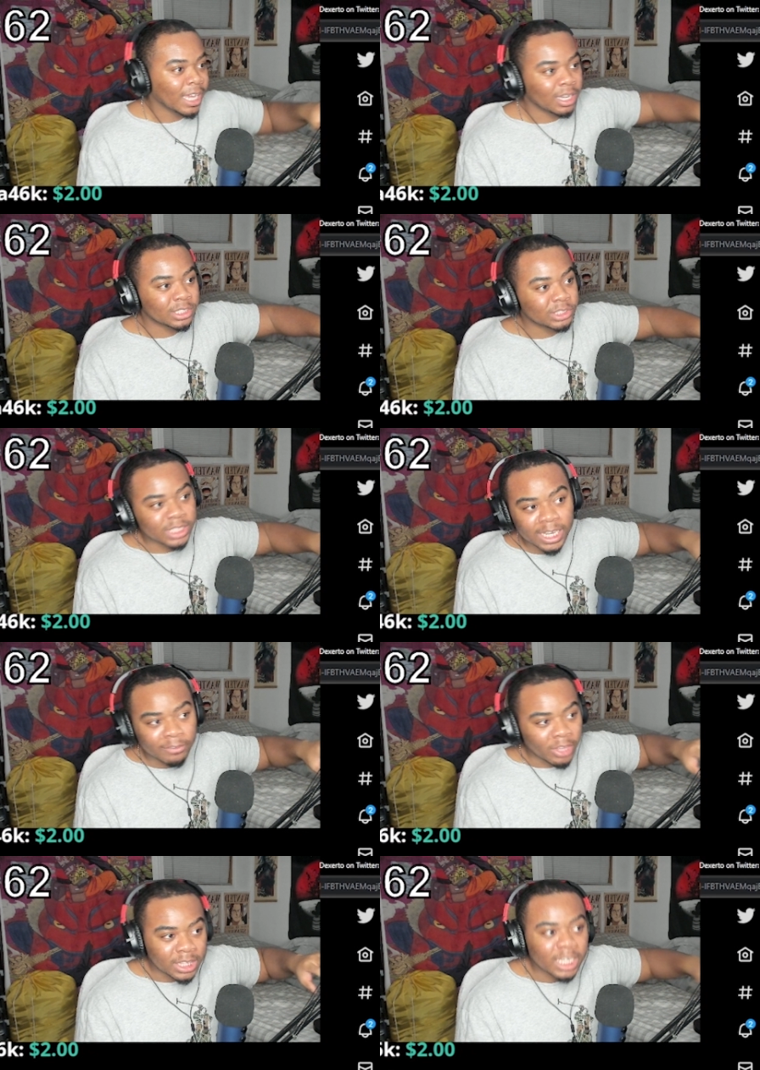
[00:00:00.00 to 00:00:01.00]
I understand if
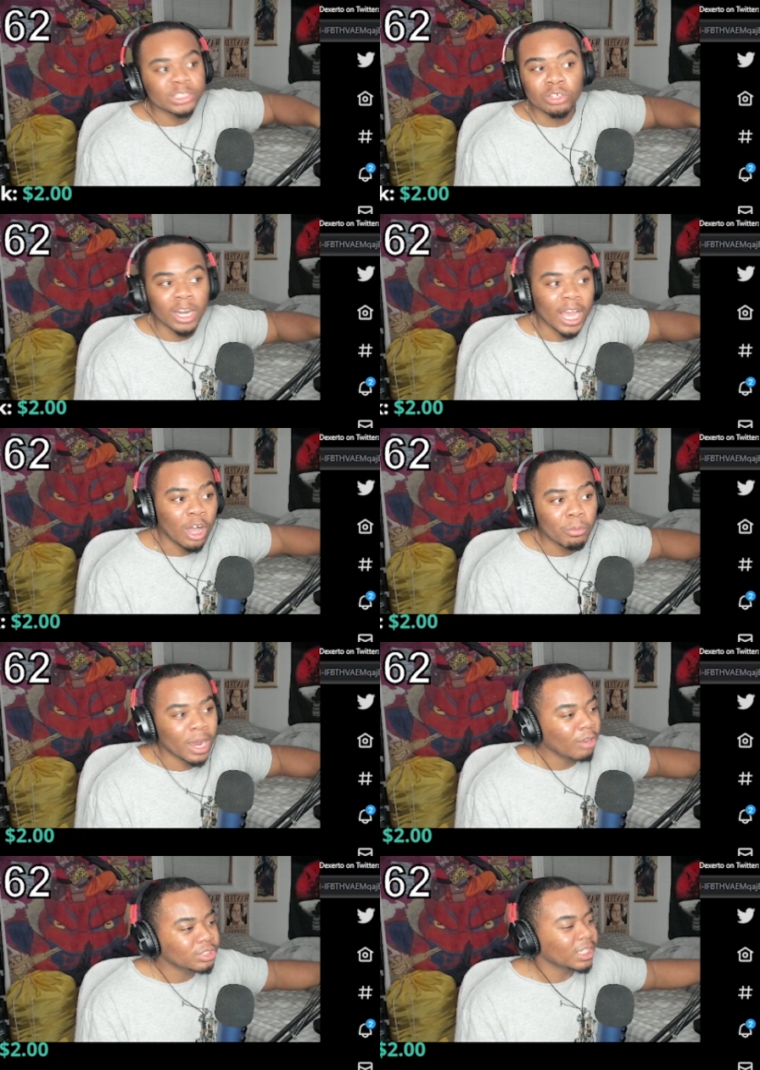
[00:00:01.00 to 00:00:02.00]
they think it's gonna help.
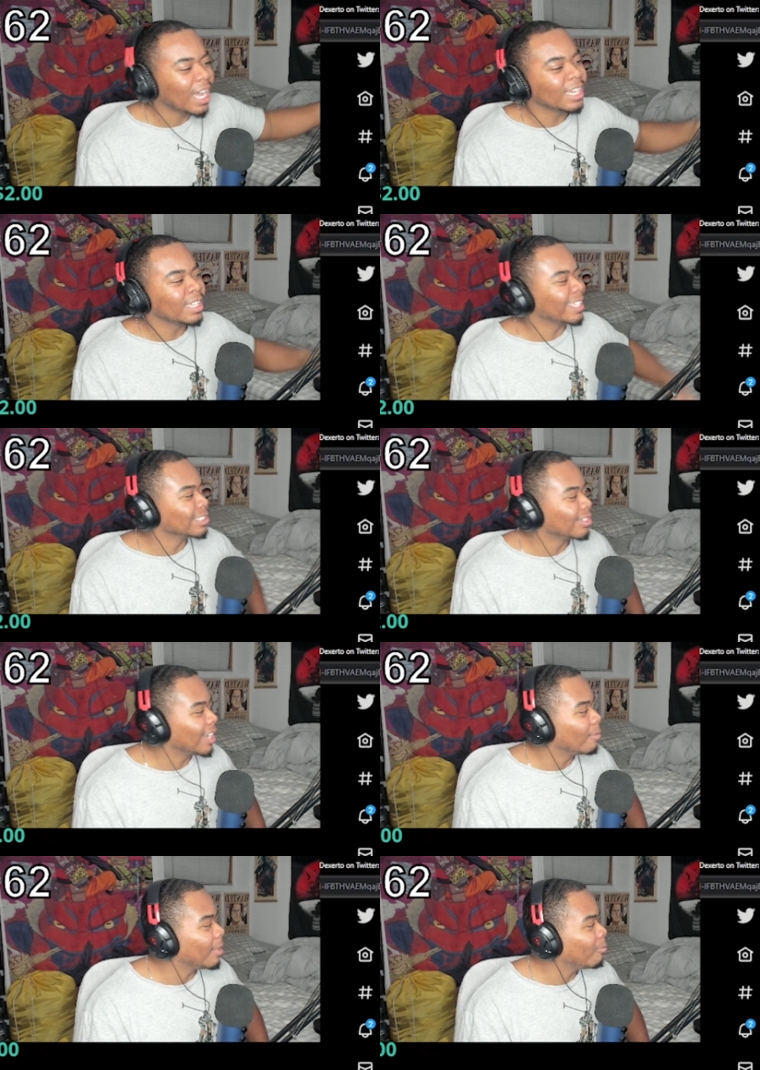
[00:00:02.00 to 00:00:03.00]
I don't see how they think it's gonna
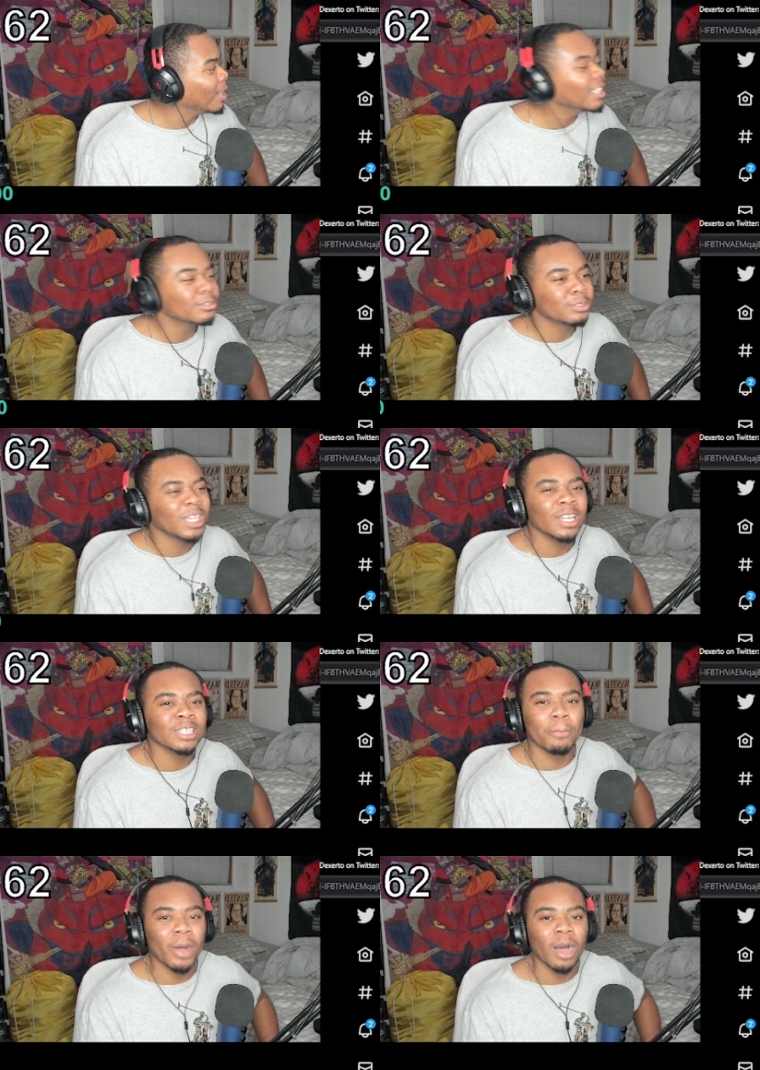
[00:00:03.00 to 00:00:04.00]
help. What is telling
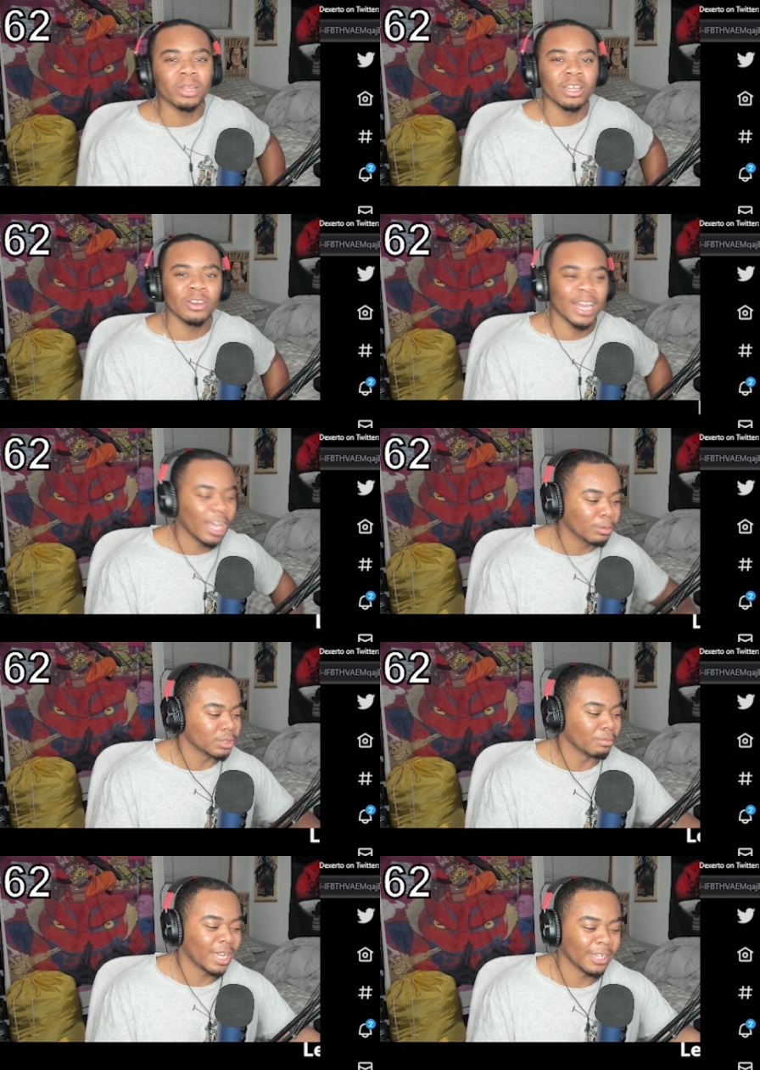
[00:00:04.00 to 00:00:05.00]
the public gonna help
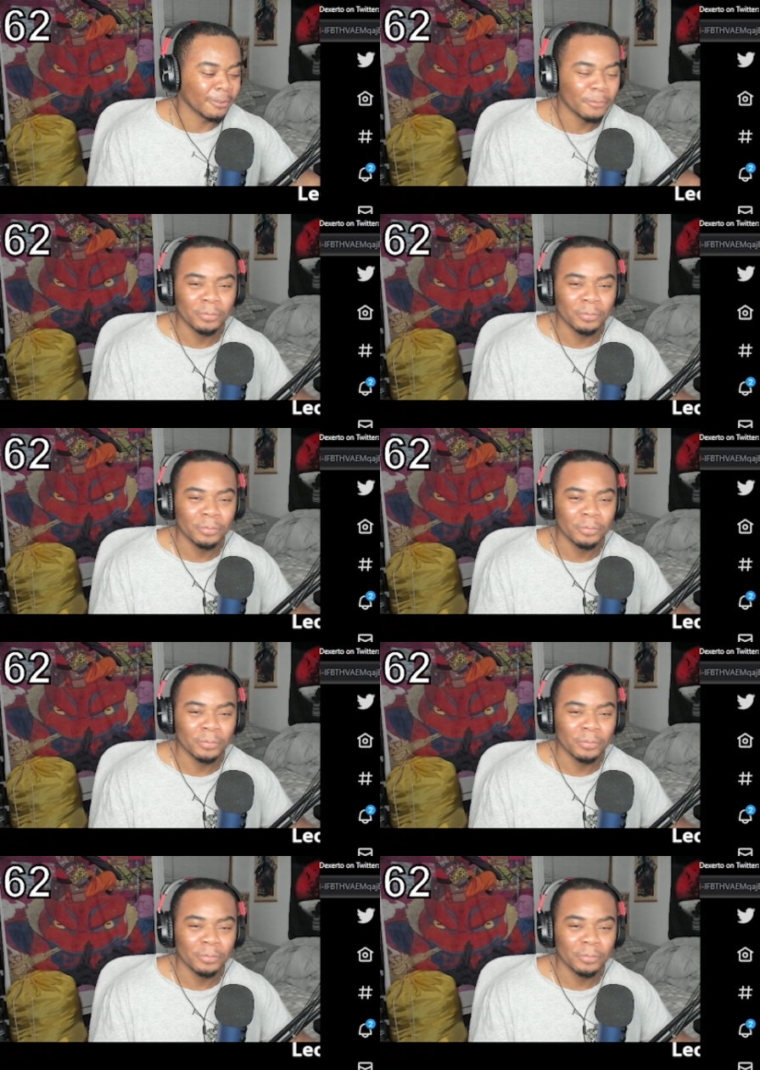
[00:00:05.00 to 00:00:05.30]
somebody?